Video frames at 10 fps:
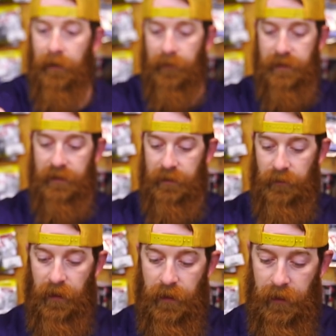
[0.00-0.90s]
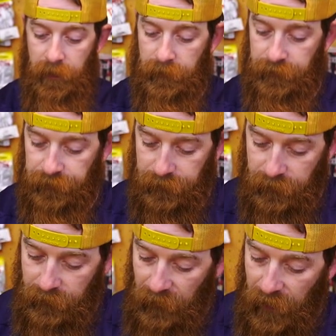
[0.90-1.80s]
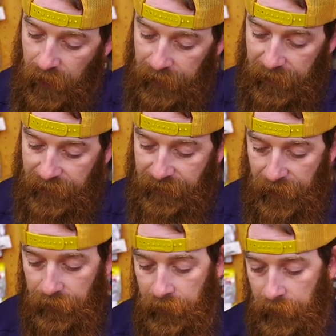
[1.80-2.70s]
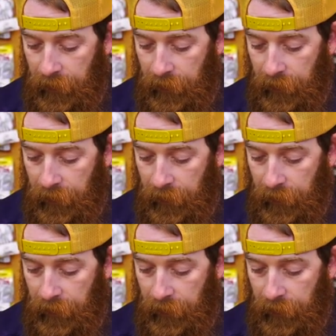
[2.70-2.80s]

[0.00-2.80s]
out of these things right here. I like that.